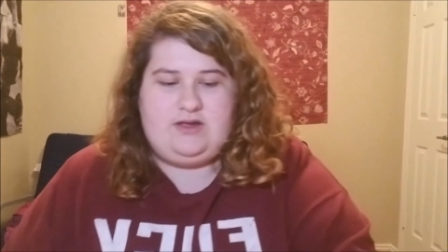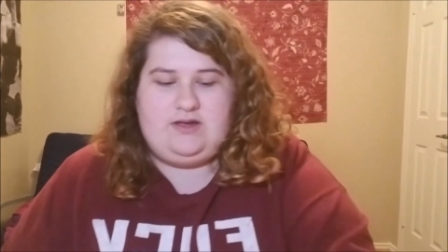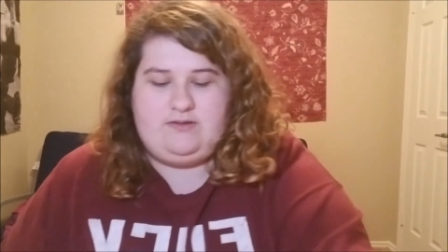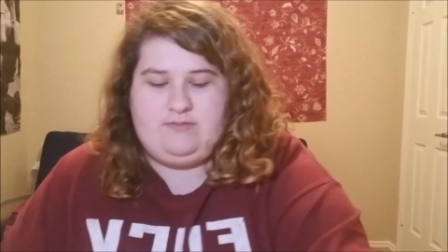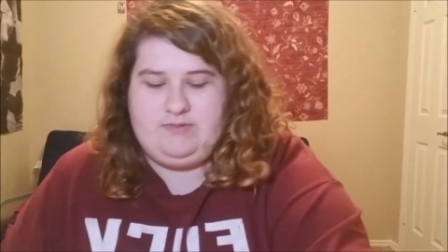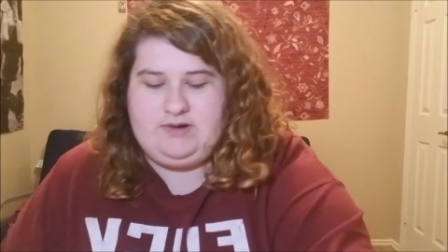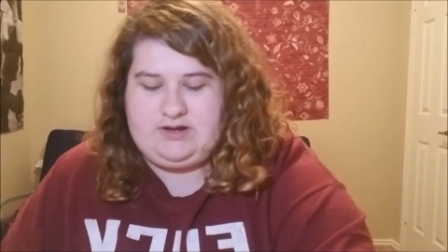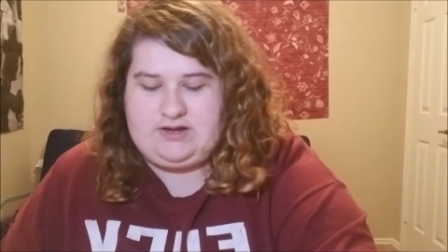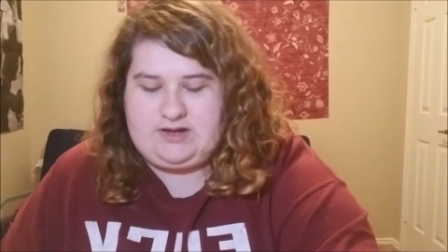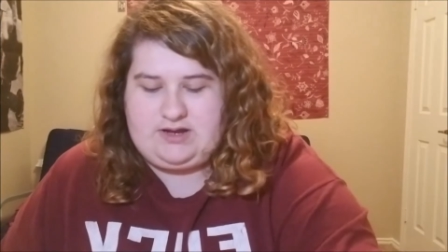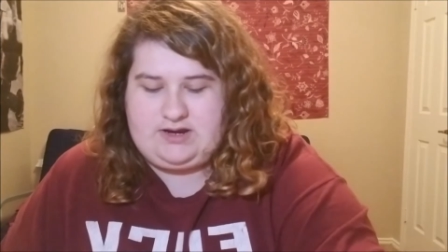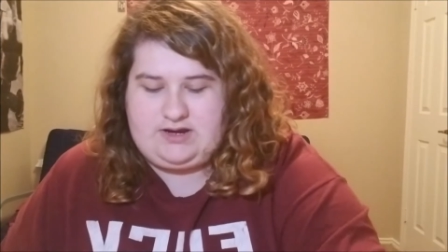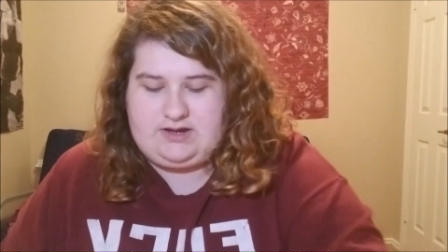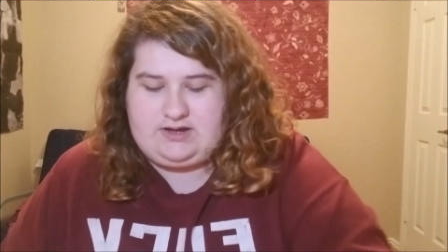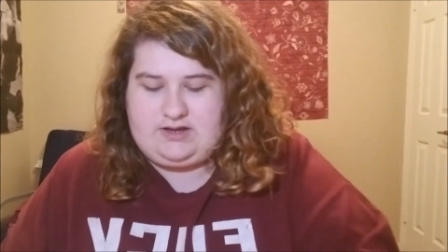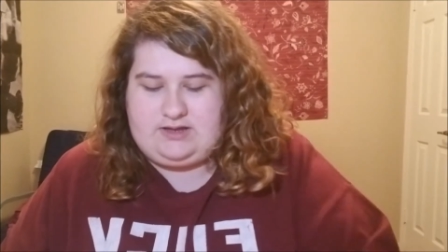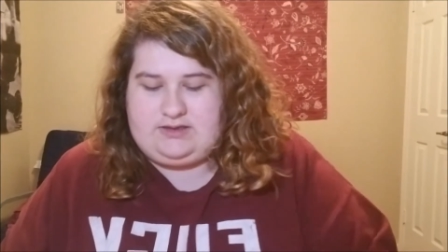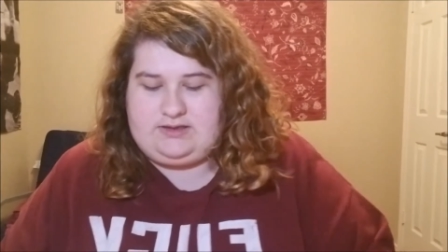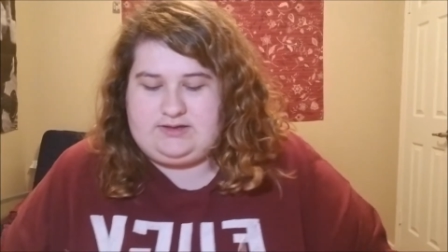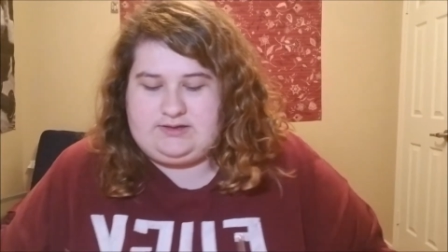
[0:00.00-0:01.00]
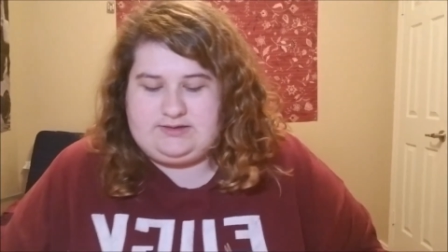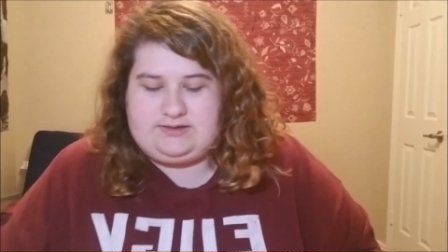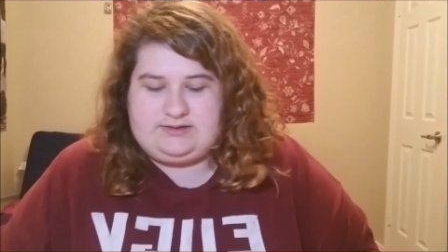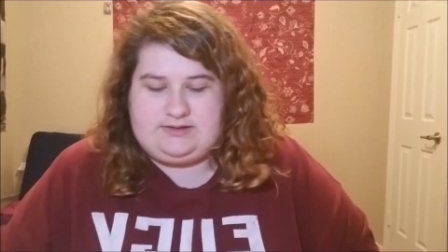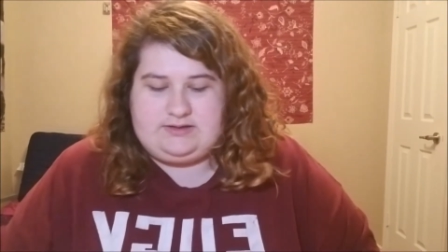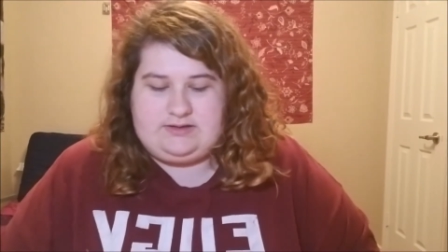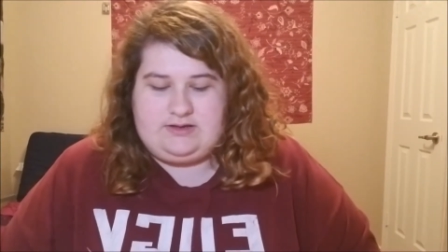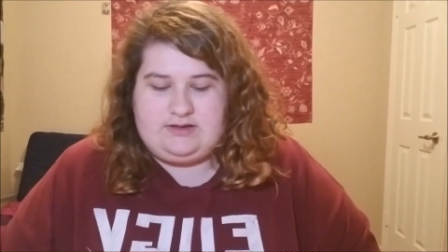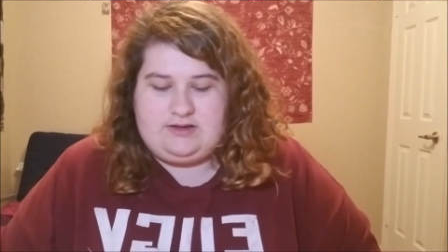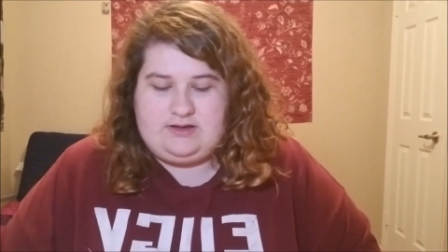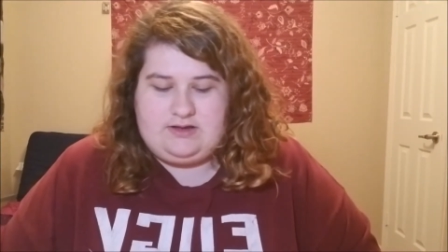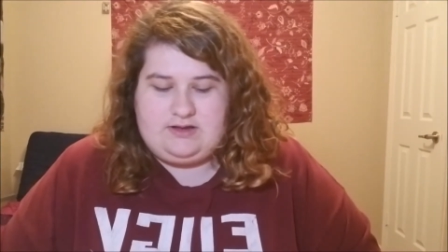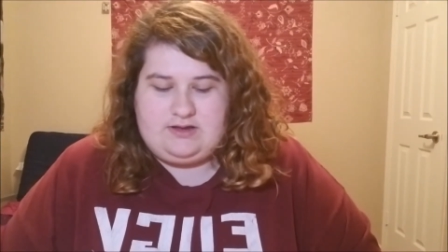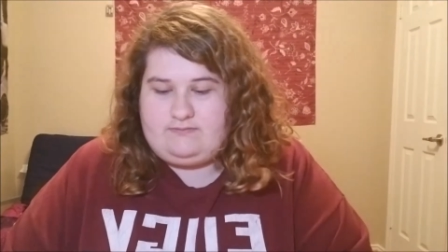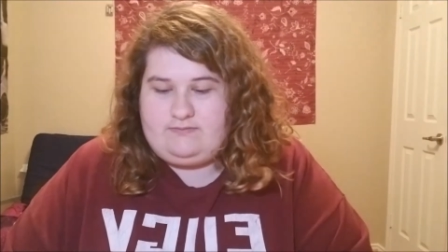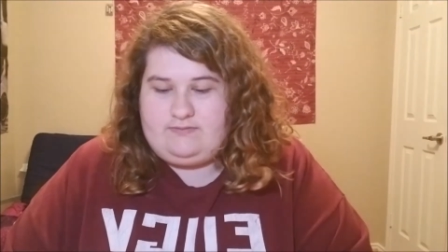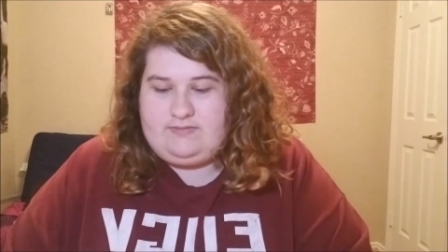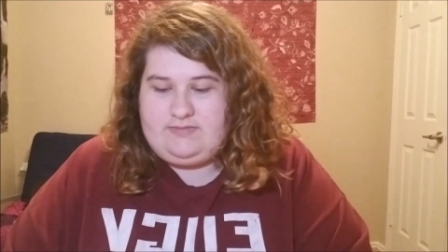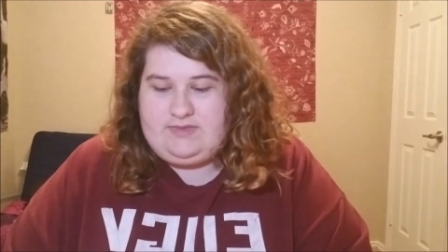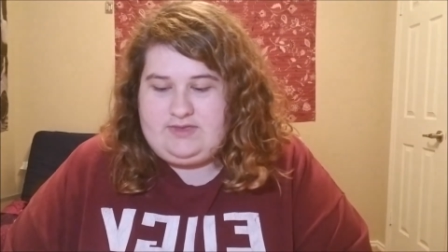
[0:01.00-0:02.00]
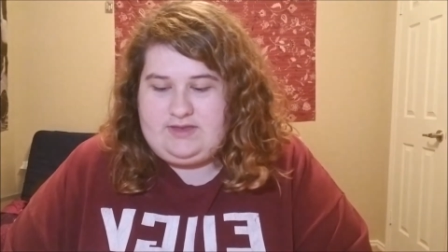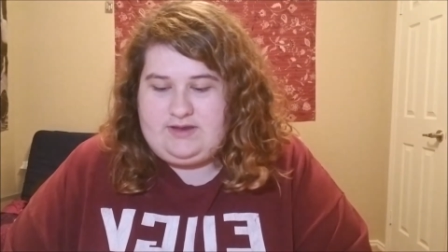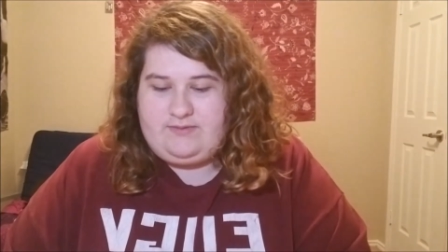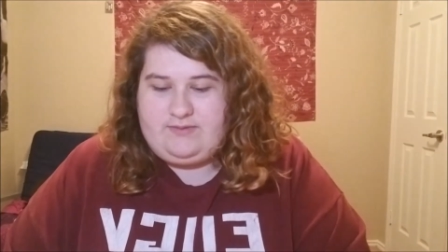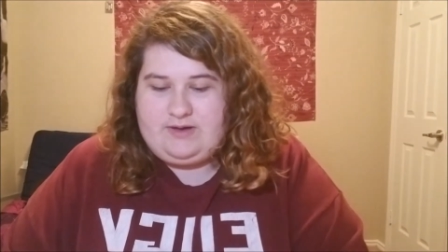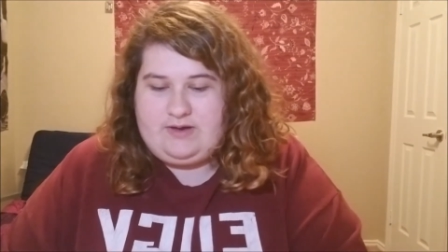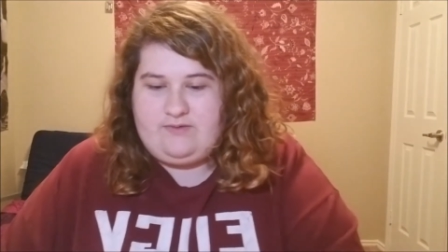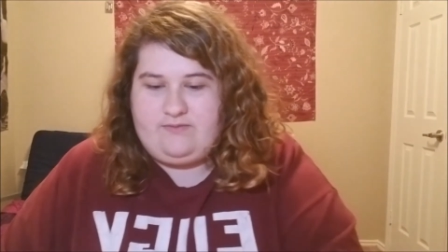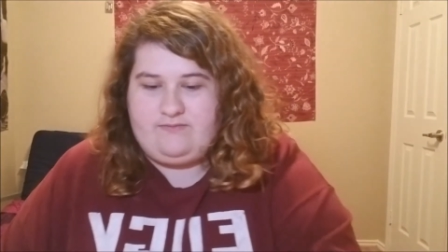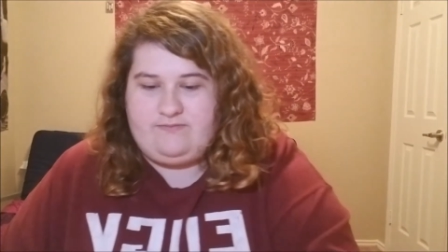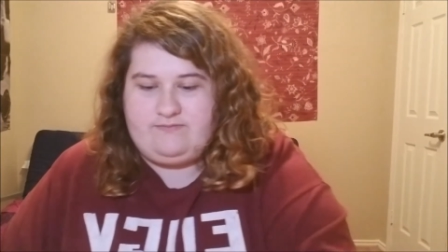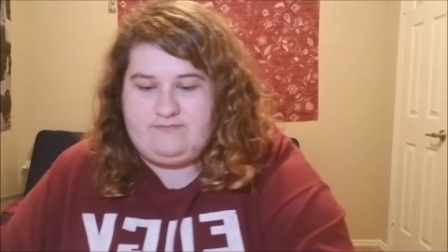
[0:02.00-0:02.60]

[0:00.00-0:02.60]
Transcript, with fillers: I'm gonna kind of cut this. There we go.